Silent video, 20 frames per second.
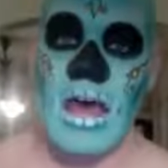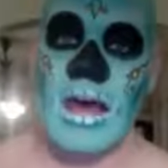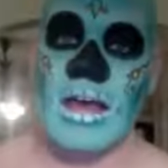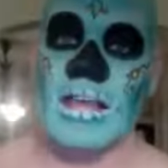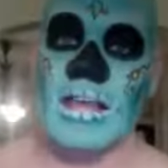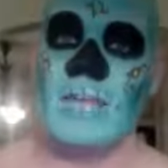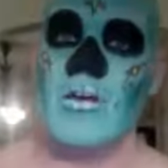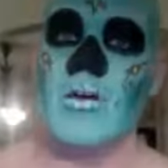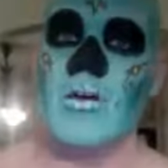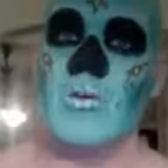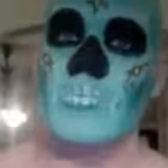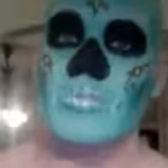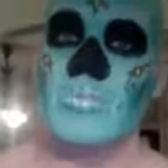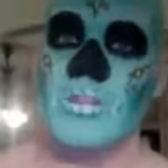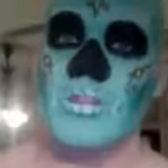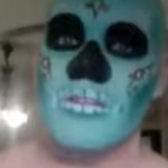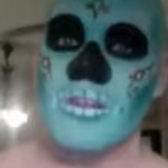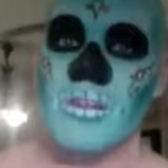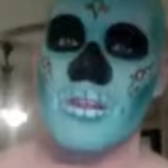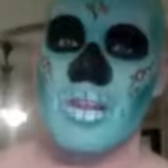in hopes
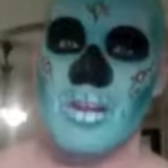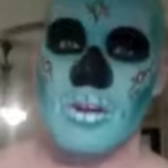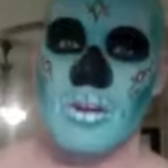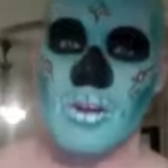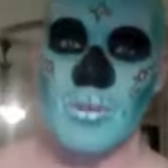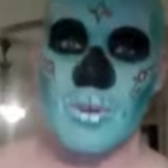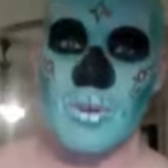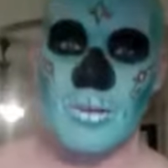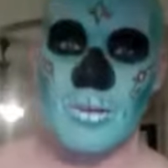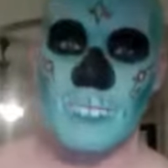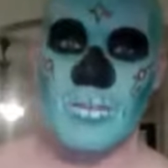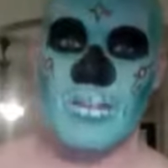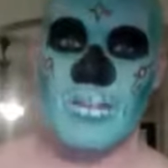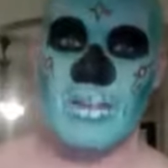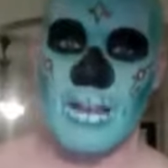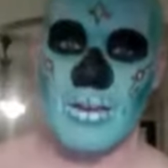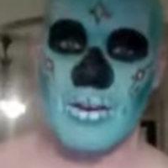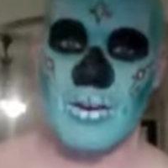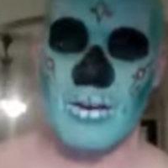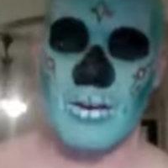that they'll hear you and be
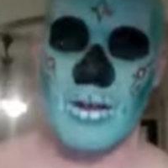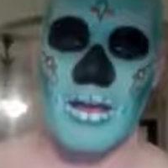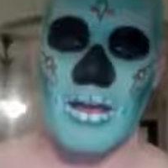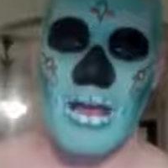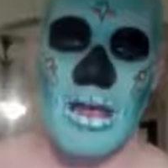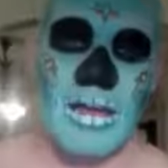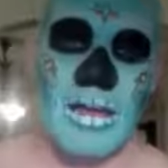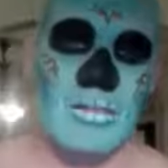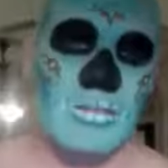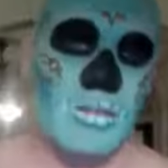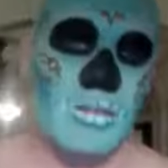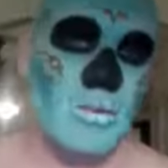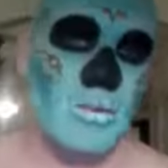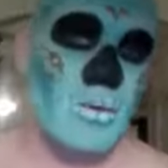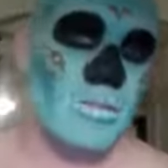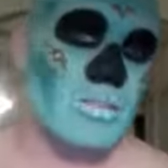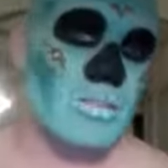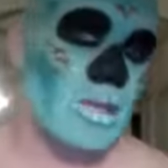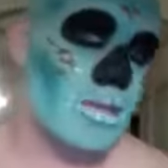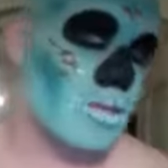near. And so
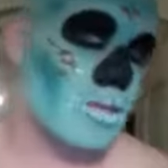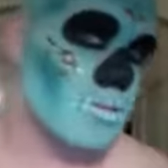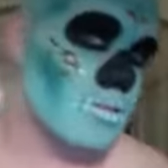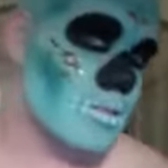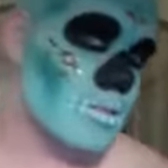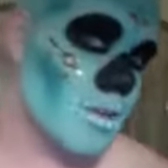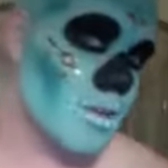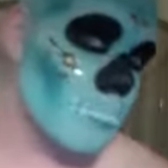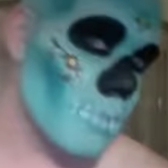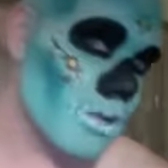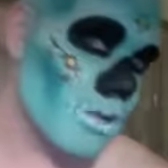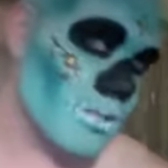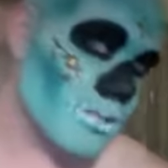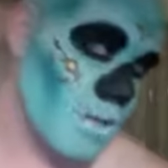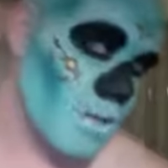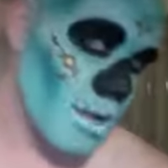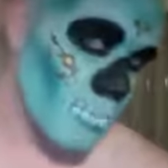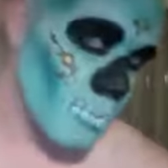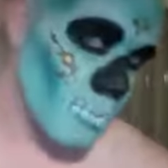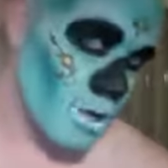I'll take you step by
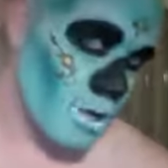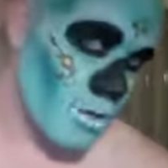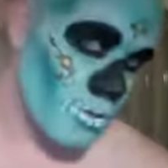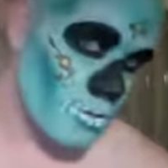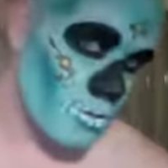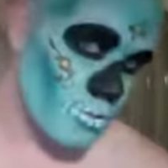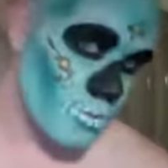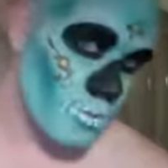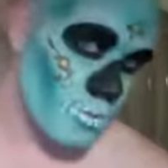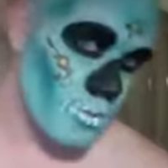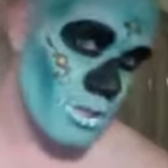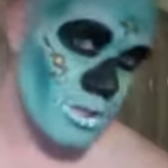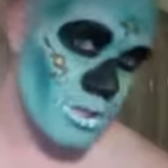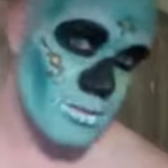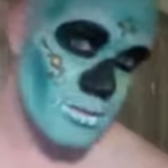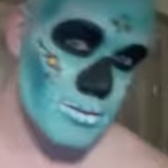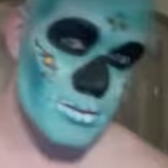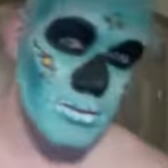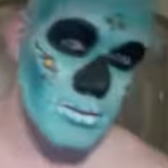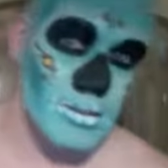step through
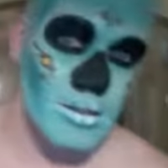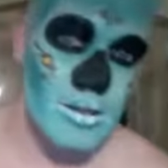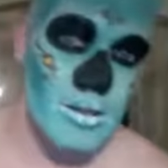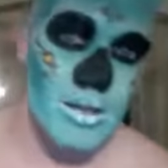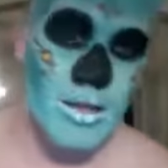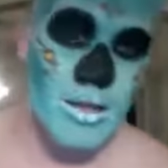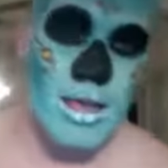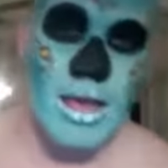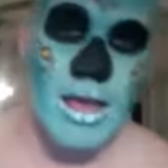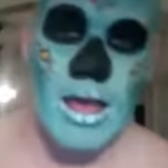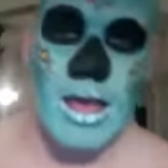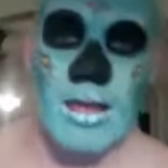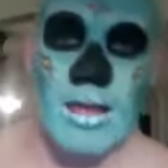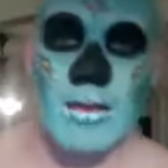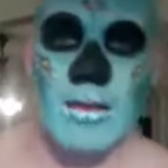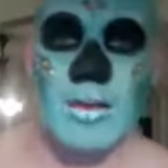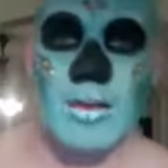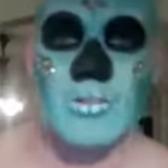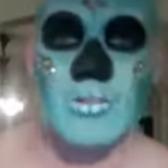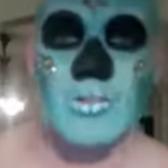this look
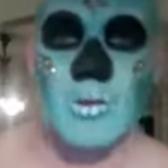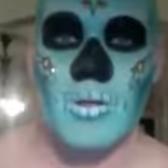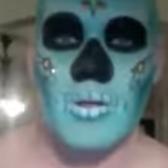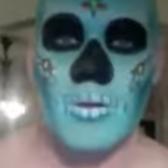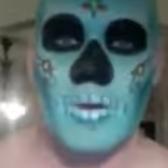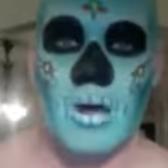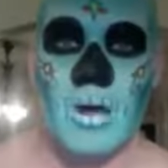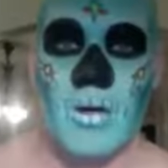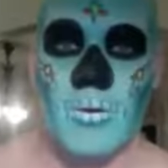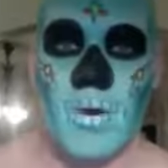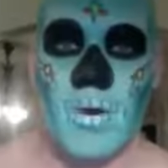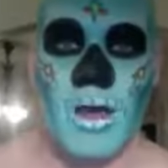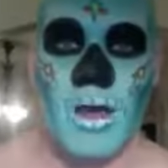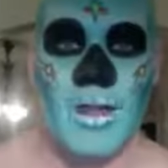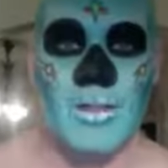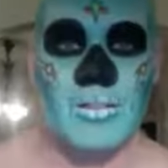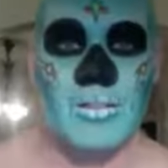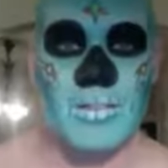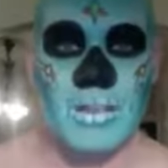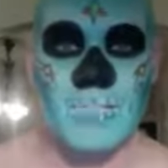and show you how I
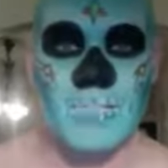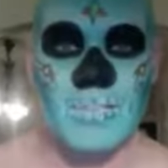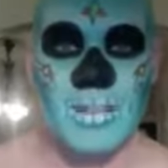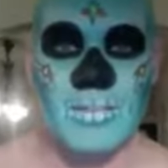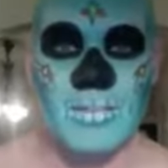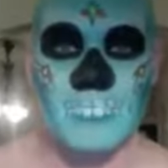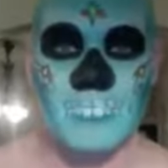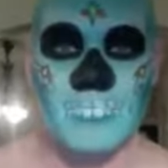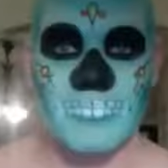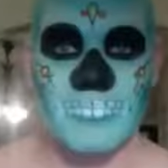achieved it.